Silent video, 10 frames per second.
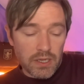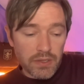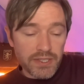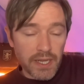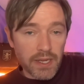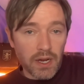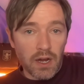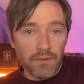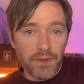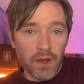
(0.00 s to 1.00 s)
Second
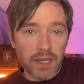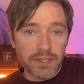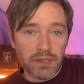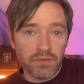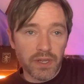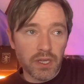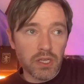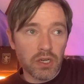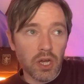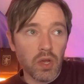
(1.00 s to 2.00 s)
half though, Aston Villa,
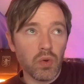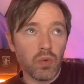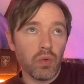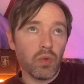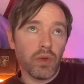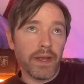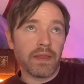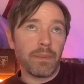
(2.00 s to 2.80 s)
in